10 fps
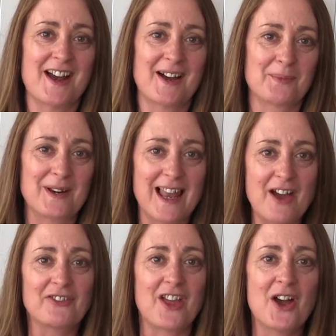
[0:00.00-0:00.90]
and we
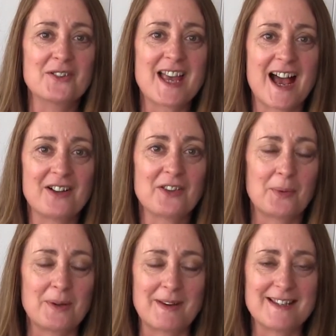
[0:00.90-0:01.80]
left the hotel that
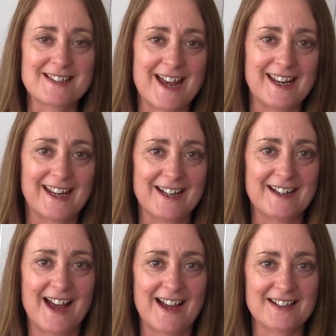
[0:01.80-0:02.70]
we'd been staying
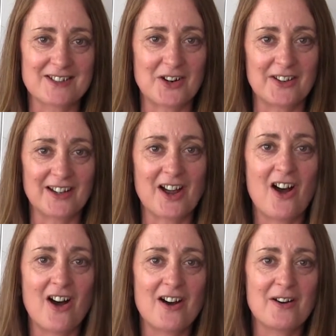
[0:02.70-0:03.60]
in and got in the
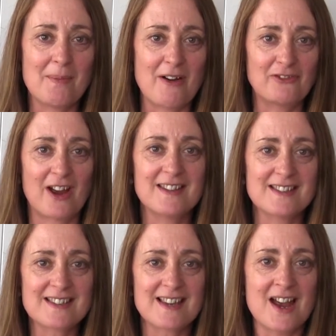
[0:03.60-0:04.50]
car, and my
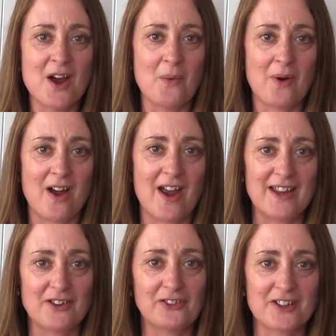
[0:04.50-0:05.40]
friends were
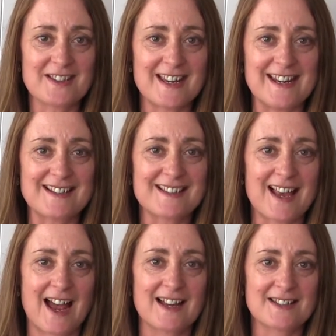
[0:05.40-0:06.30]
in the front seats
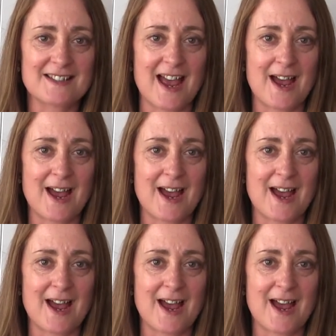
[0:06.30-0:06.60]
and